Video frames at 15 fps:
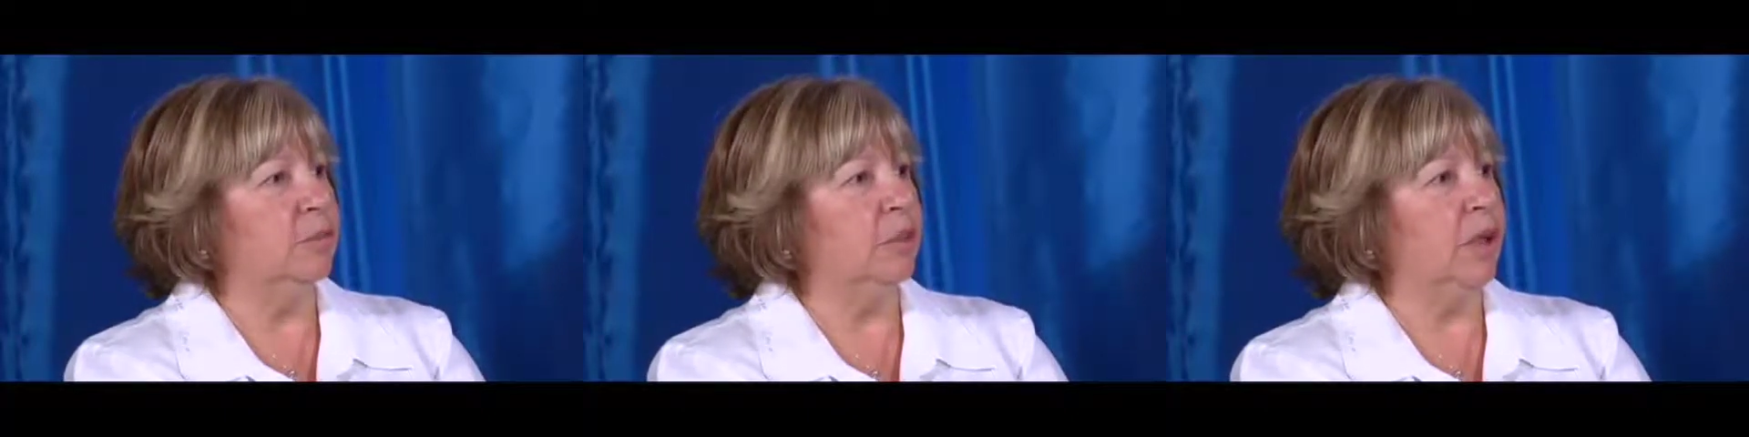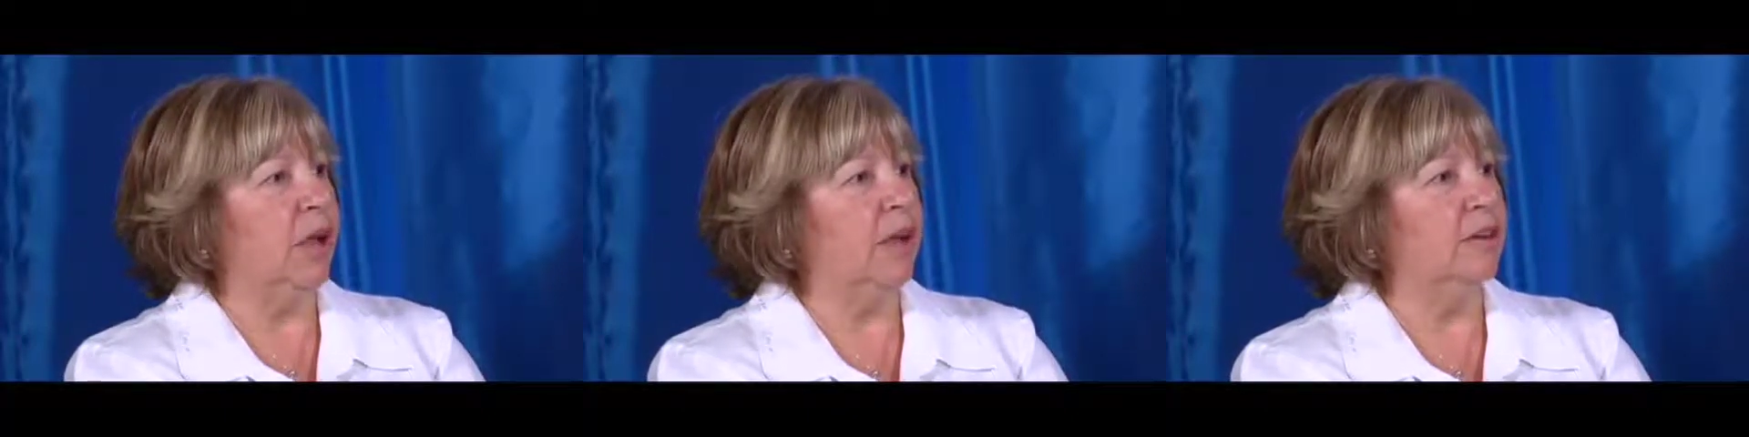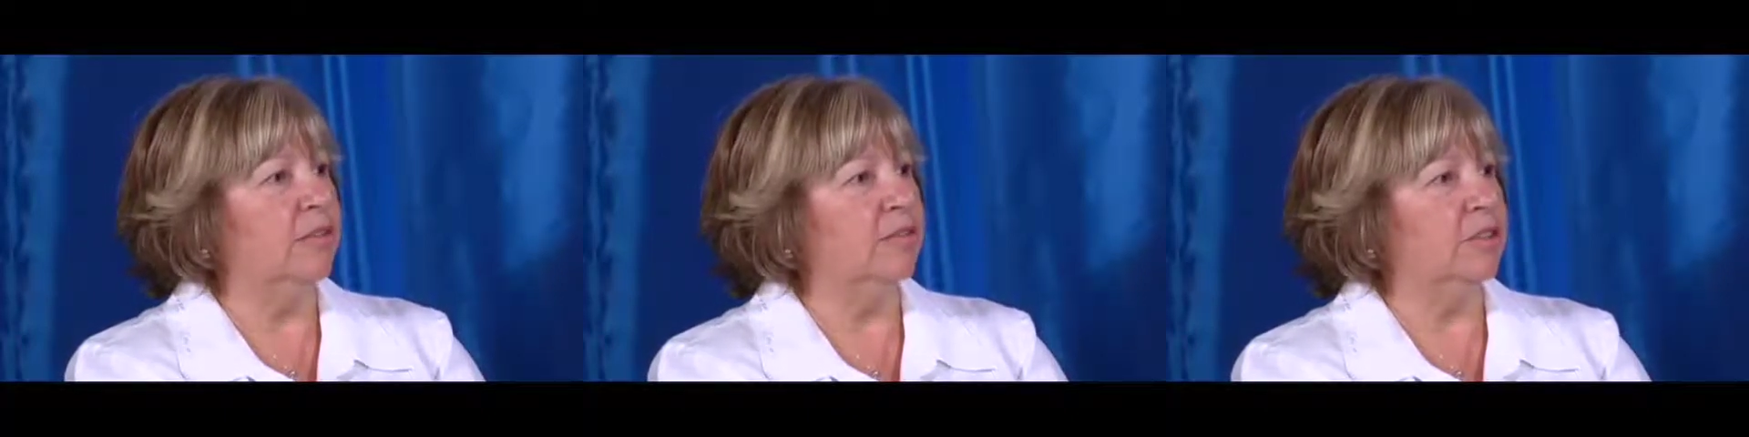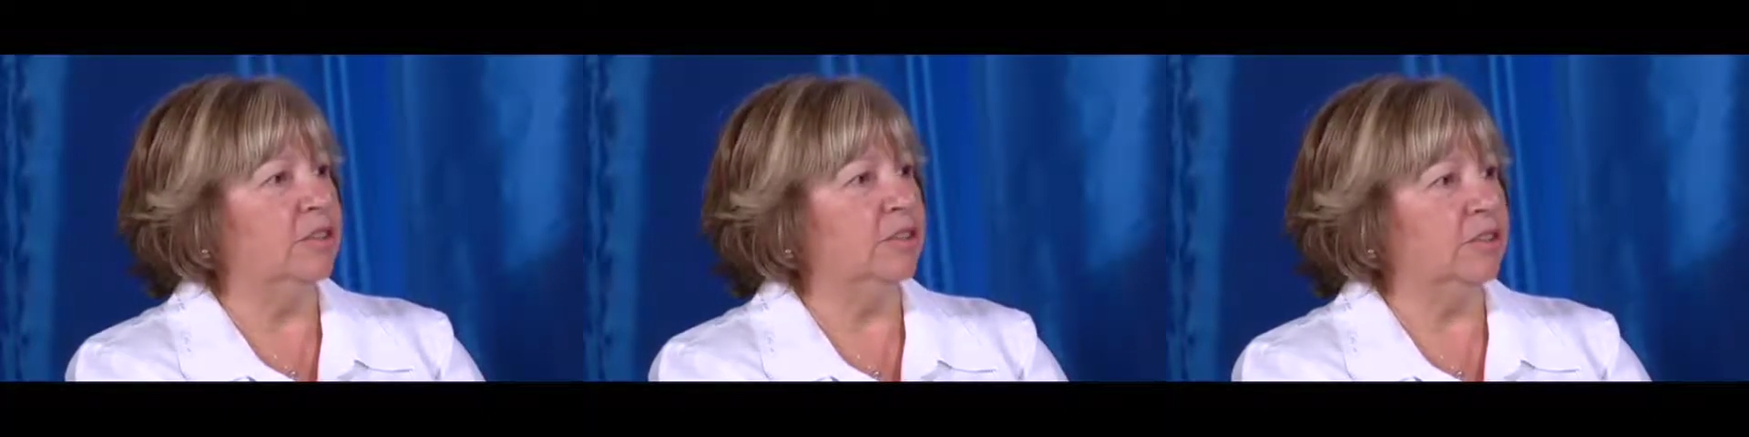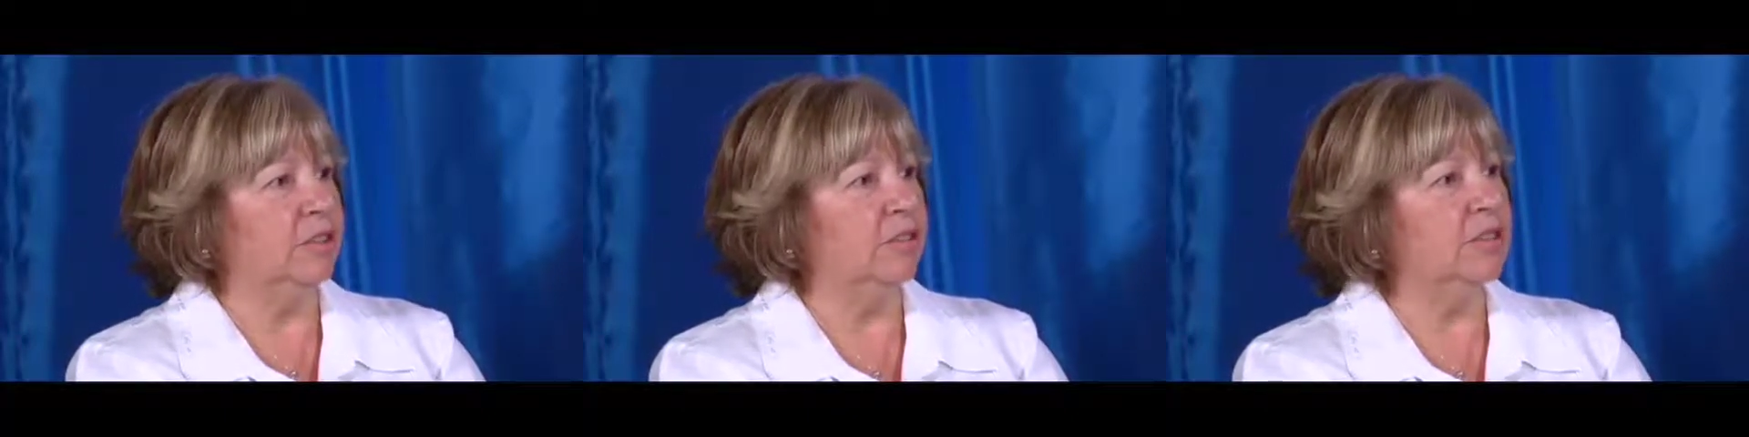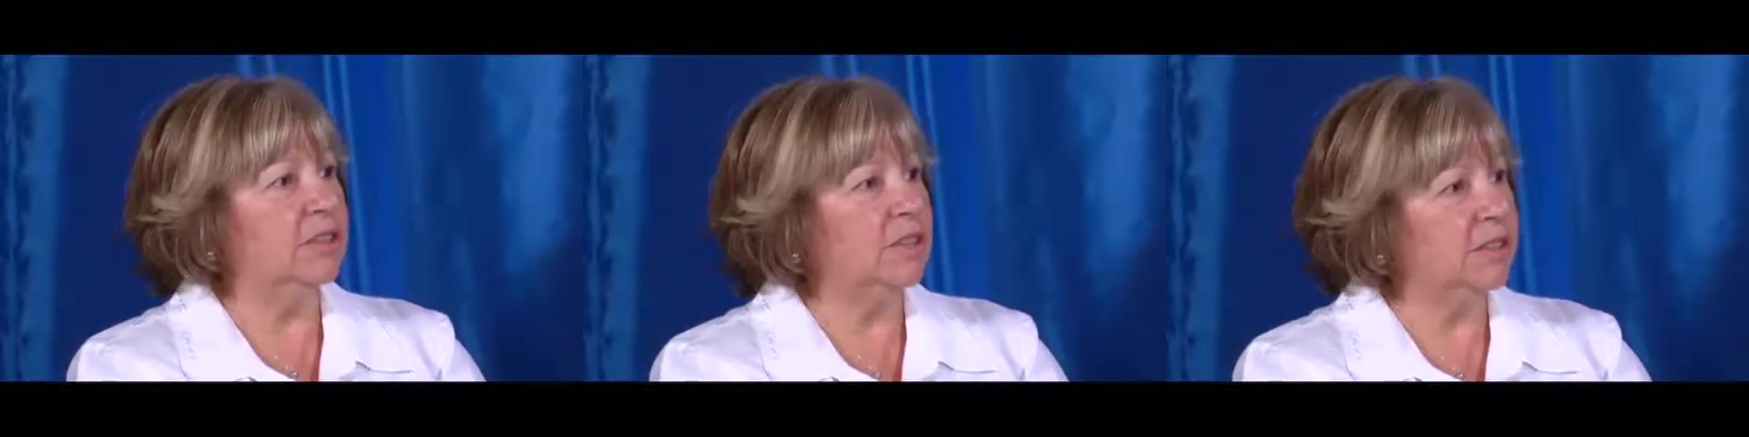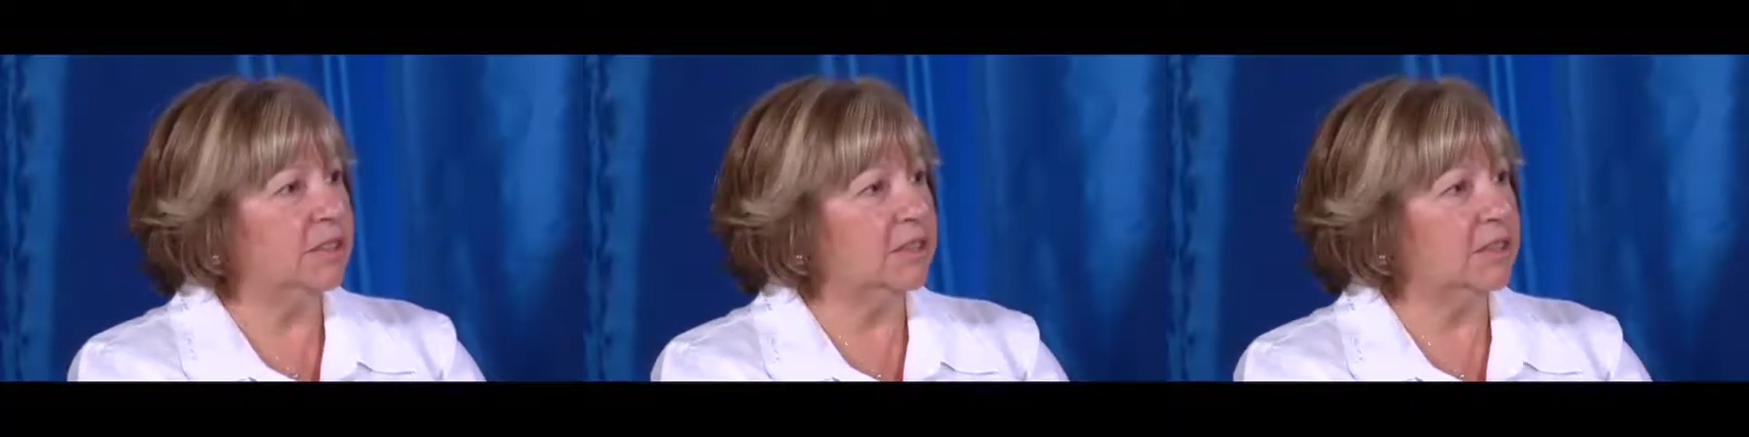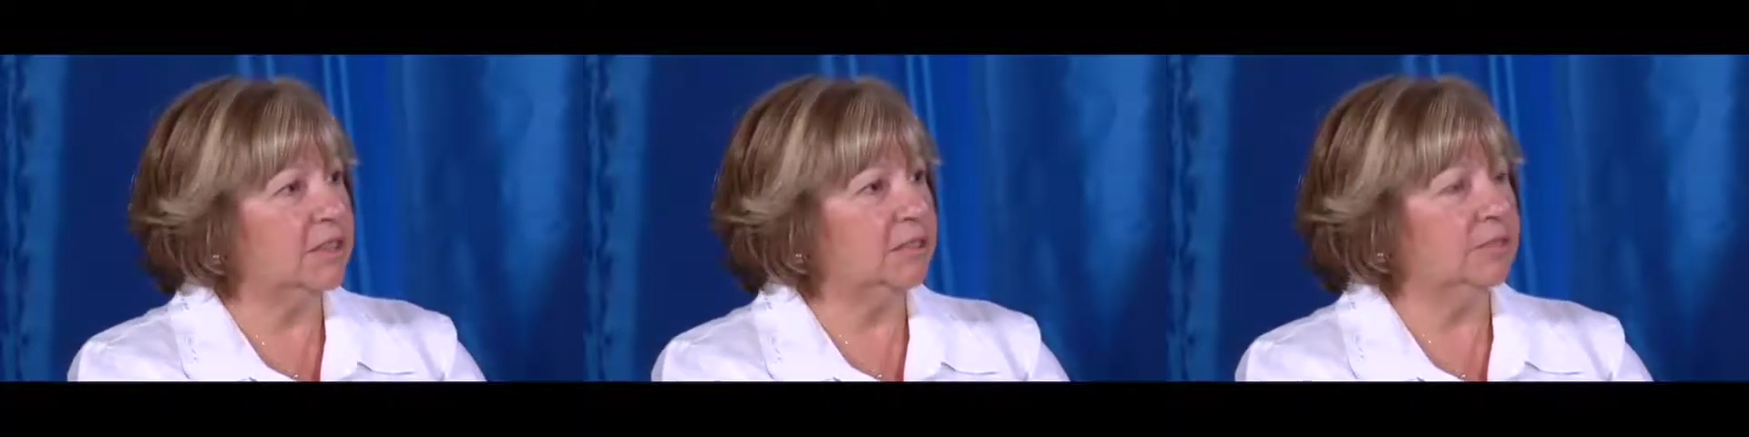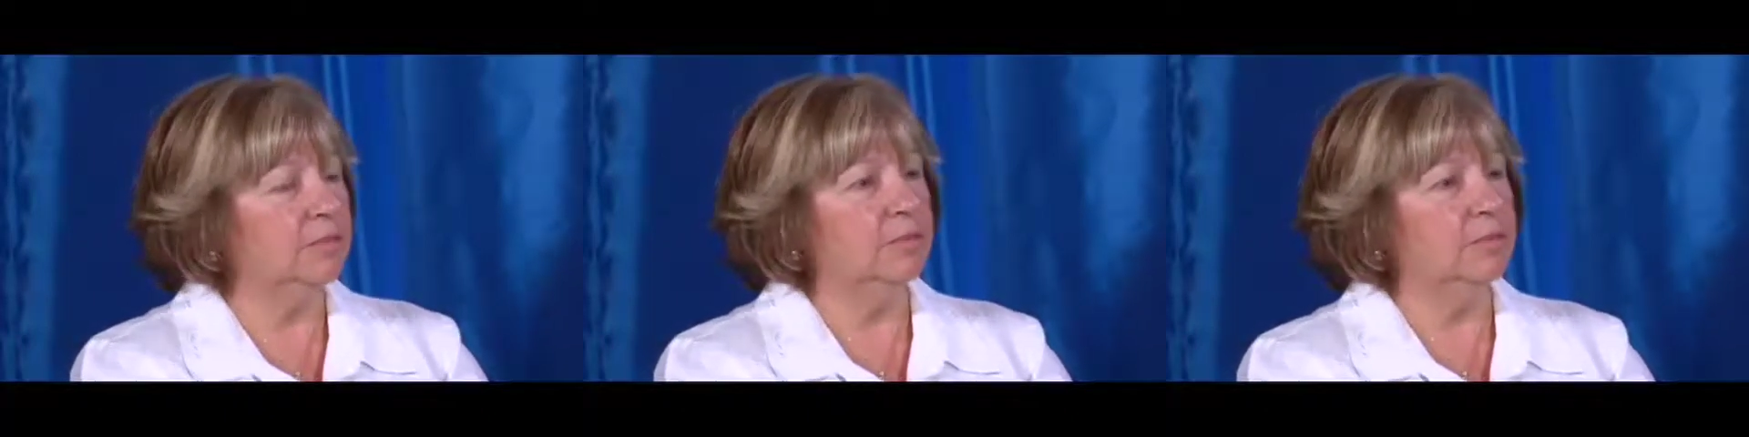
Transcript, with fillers: Blind for services